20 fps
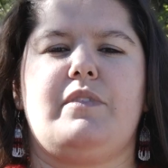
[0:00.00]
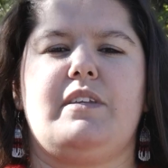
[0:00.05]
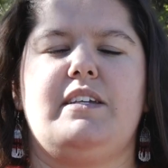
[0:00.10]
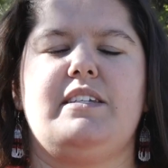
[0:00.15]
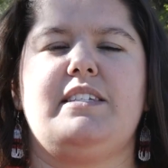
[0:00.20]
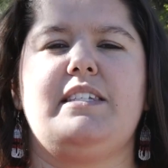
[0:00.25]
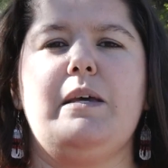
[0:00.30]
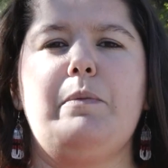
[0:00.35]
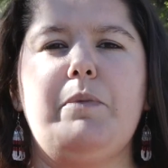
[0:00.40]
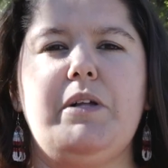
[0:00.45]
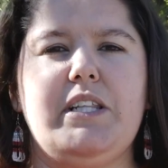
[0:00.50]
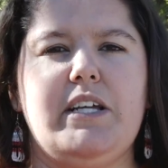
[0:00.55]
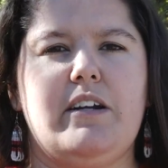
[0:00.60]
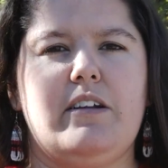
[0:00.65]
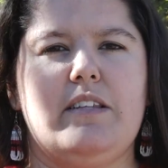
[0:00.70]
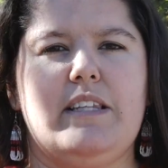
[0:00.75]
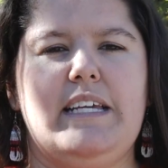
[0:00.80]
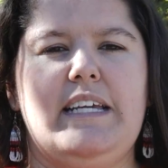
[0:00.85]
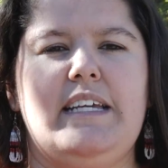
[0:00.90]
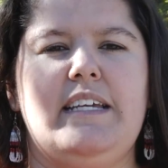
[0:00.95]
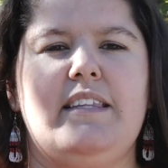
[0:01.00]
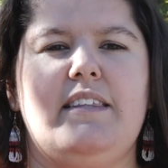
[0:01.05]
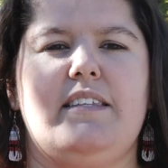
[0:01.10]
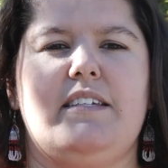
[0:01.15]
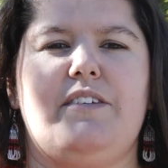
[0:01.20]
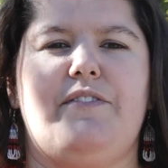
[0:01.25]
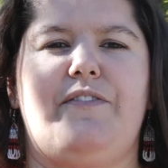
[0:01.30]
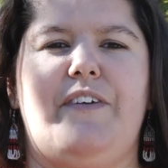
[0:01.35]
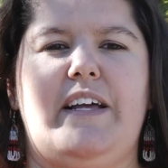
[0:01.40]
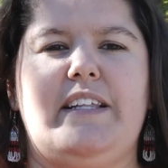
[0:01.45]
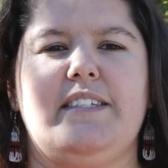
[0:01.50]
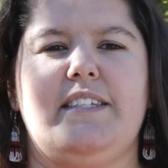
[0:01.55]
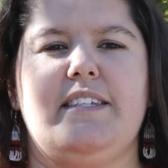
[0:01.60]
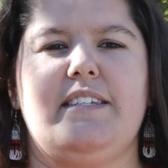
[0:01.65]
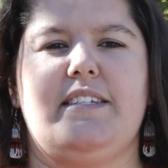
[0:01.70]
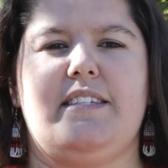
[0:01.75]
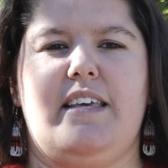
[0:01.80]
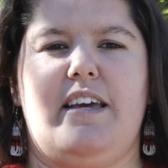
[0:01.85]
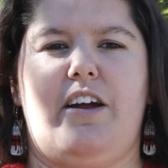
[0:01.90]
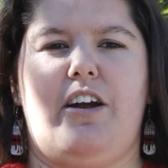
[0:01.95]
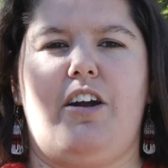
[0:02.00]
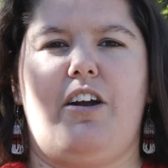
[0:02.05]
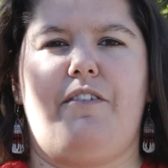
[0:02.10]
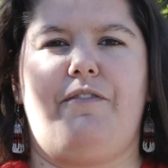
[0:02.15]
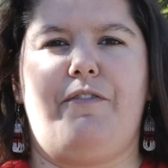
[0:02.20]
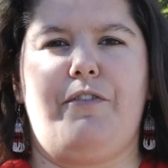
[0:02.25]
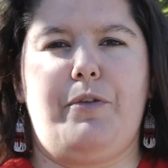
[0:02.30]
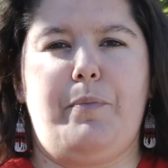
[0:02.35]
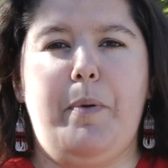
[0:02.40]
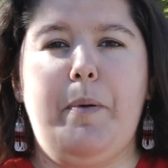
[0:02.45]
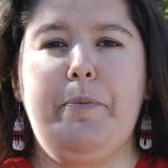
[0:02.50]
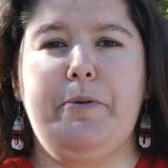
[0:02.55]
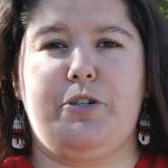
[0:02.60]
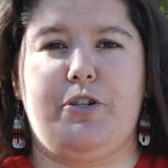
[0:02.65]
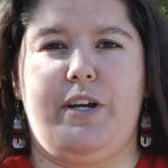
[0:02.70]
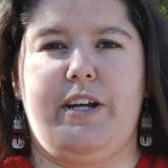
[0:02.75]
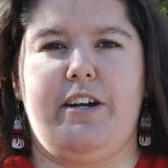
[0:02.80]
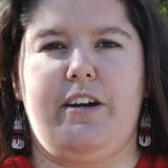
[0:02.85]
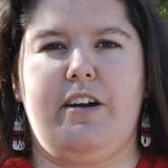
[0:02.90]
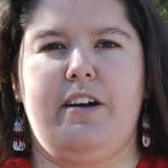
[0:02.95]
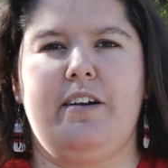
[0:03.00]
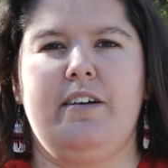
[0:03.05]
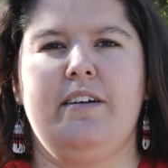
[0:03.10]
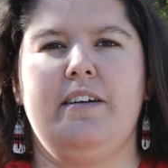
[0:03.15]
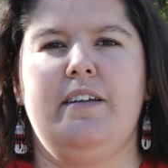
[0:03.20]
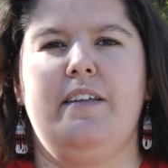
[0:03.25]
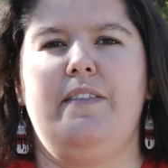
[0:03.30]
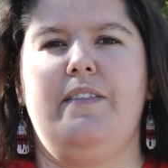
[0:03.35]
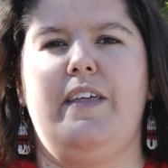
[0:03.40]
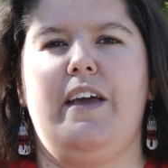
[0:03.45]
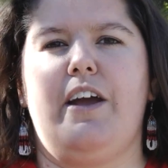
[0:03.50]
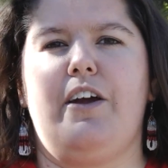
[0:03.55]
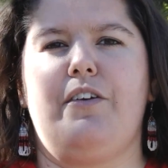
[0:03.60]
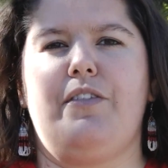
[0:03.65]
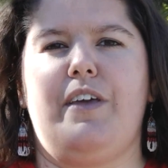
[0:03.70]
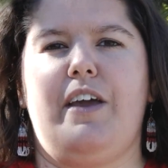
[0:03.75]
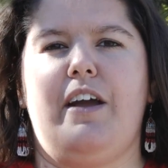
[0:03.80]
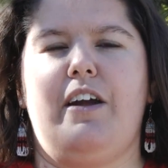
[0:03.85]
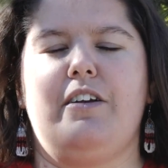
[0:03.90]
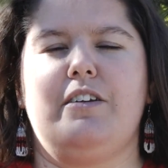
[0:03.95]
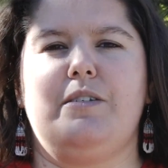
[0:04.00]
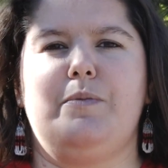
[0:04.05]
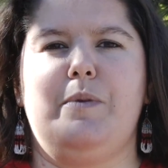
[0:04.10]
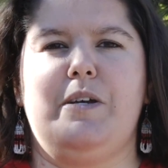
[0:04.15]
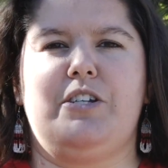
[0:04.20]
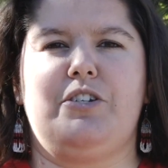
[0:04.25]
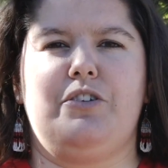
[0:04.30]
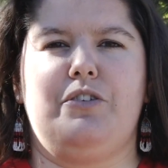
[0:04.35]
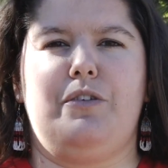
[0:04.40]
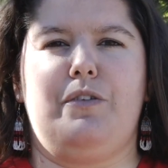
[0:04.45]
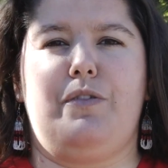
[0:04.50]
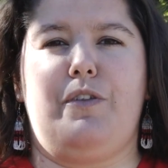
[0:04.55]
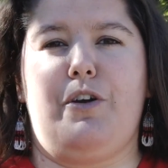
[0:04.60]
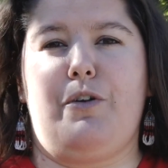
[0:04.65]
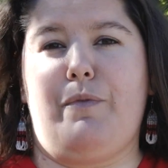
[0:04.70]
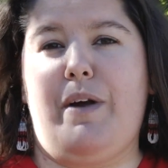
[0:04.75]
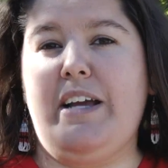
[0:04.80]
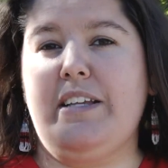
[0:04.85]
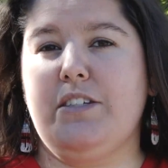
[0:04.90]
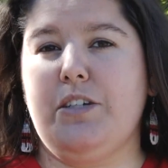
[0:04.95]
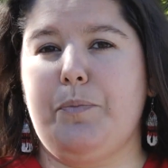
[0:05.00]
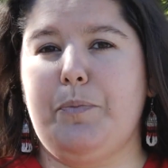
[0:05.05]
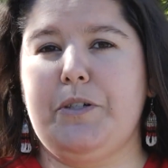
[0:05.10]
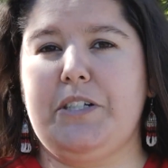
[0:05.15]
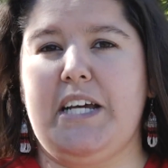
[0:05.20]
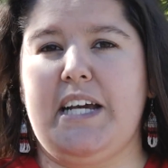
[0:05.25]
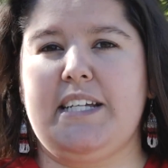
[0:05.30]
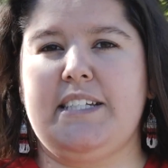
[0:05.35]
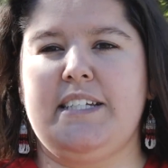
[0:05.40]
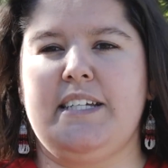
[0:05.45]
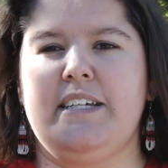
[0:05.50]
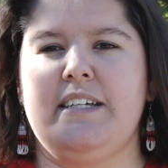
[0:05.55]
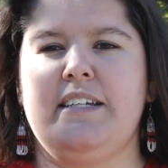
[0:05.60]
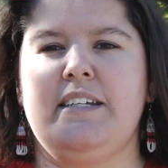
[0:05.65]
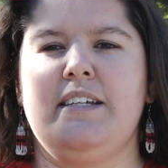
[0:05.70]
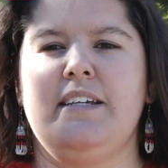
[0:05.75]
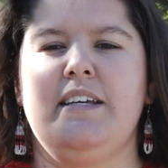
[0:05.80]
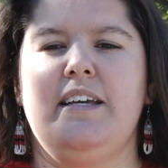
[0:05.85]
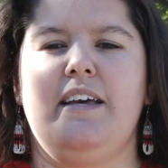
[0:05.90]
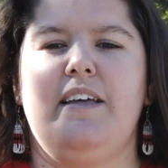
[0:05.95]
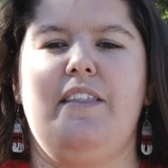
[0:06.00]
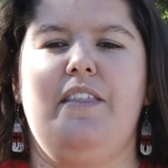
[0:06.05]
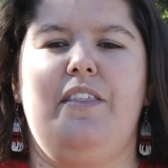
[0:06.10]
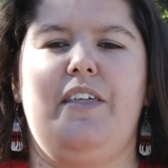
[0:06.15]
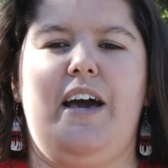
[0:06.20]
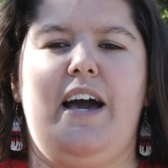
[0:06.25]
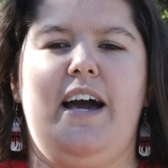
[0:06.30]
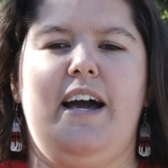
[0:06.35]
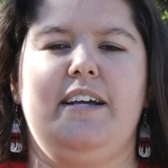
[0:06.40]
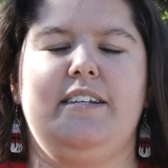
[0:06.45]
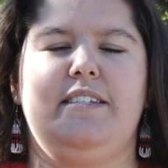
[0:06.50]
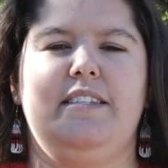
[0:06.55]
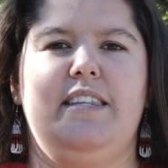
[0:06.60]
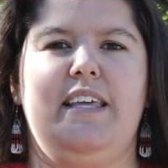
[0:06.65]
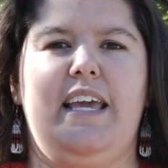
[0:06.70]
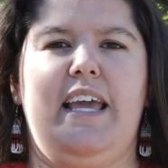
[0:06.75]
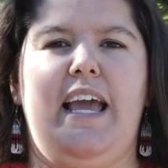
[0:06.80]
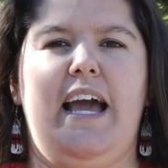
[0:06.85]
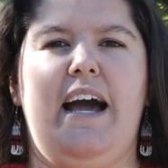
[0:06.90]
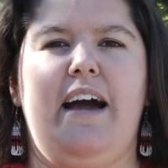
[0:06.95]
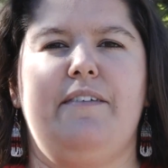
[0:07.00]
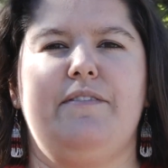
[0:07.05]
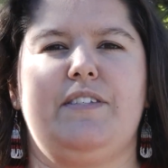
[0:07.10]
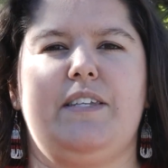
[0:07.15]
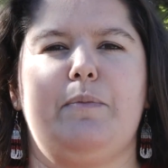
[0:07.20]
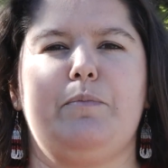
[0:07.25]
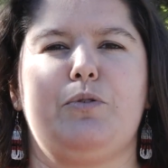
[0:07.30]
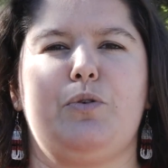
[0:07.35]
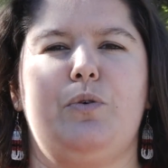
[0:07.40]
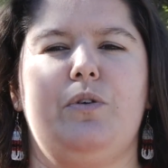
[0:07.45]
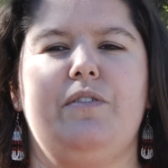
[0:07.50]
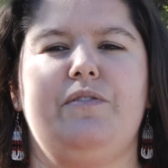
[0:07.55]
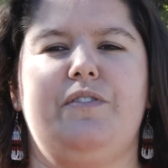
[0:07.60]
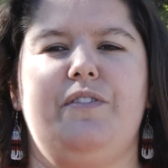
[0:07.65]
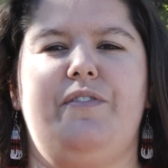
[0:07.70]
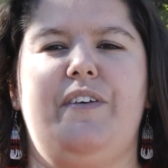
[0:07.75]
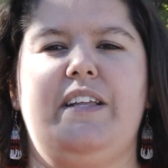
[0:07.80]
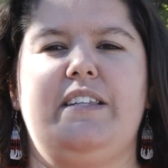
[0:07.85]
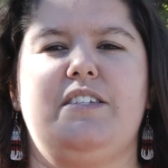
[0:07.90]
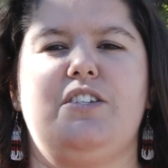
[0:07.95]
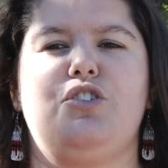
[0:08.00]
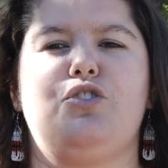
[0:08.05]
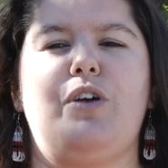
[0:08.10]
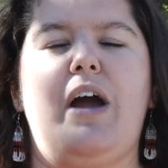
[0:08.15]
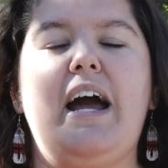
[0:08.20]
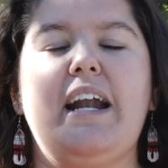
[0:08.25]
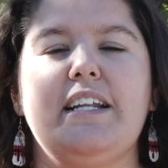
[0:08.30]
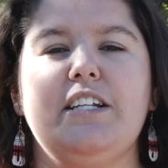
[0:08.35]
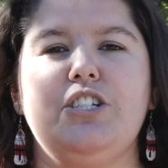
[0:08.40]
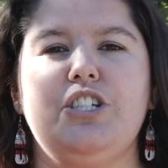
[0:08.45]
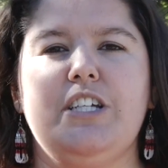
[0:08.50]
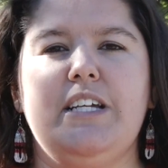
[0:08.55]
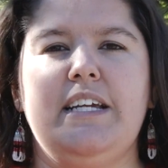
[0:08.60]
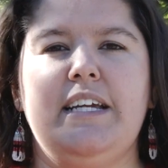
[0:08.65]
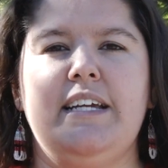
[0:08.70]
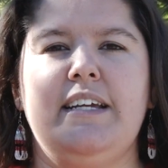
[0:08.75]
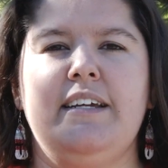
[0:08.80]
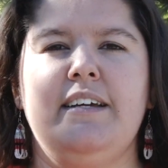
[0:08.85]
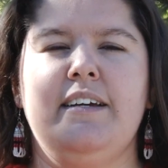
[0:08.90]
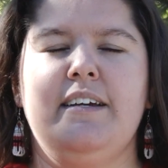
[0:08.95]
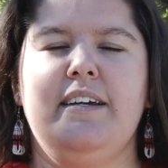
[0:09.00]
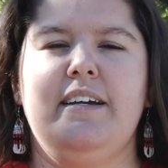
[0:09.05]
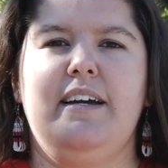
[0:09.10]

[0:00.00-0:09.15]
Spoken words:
Similarly, the defense is there for the perpetrator. They are there to make sure that their rights are protected, that they have some sort of defense strategy,